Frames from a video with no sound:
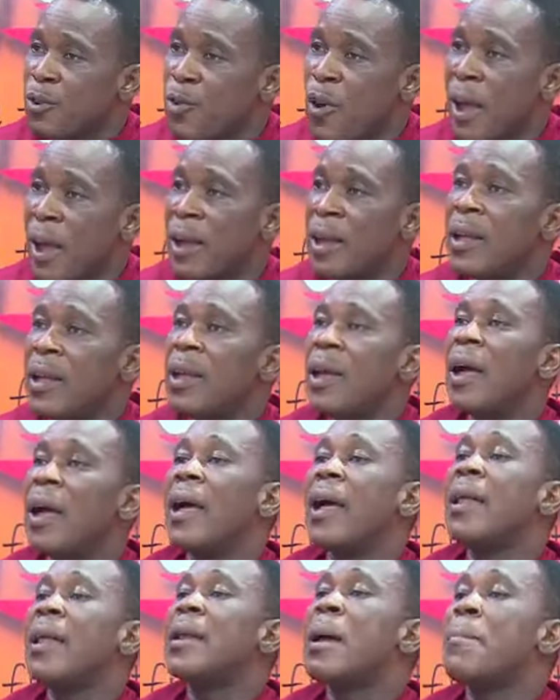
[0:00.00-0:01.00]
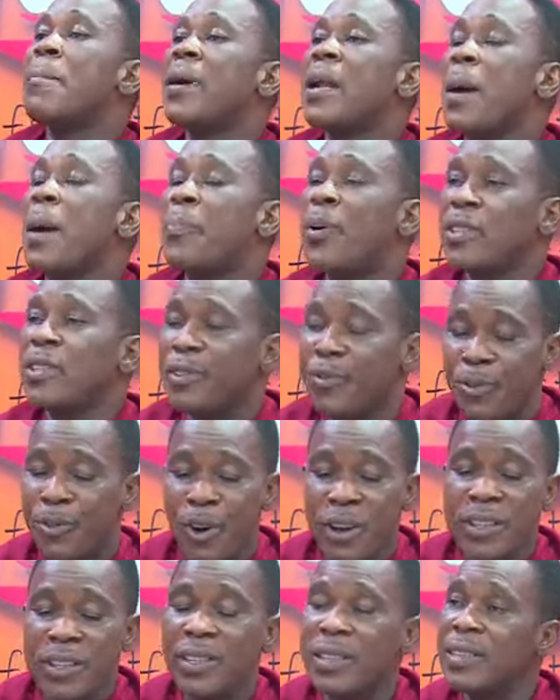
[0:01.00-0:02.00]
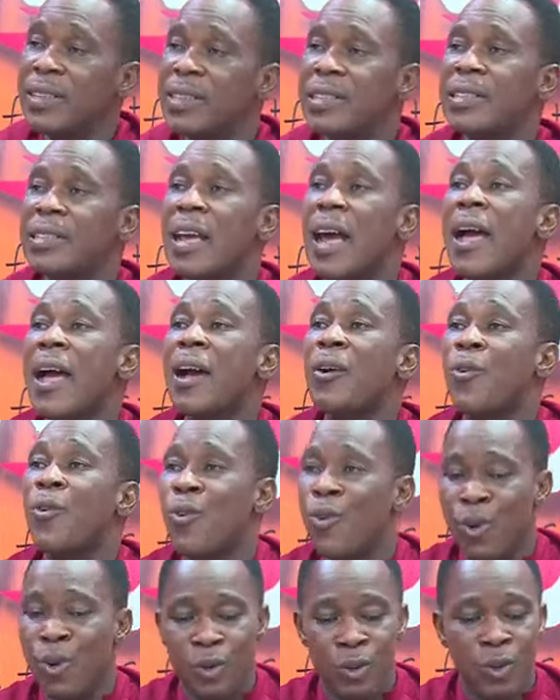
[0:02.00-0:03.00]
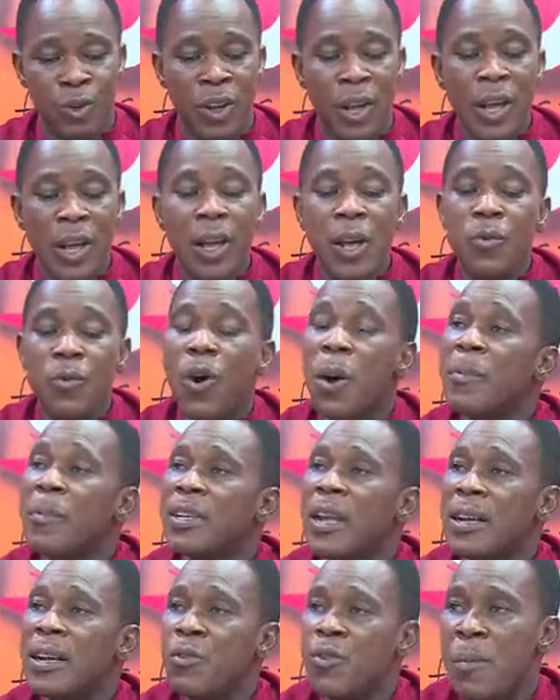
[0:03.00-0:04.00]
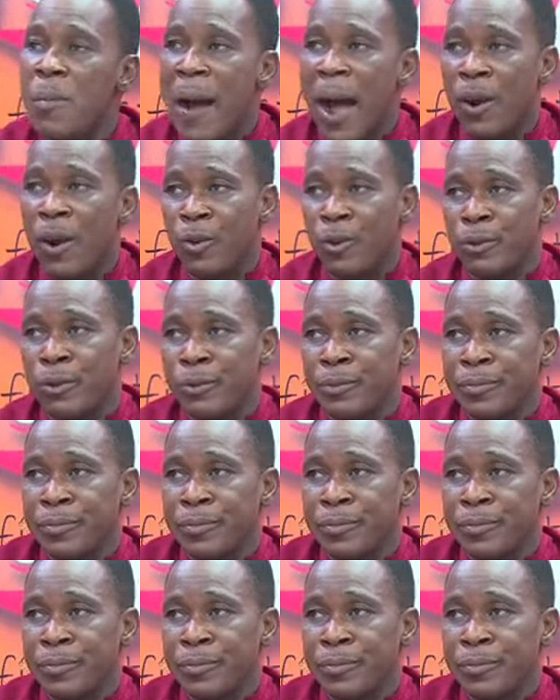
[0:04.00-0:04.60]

noa, a lambella post for any DC, a cohono, ya hunabaco.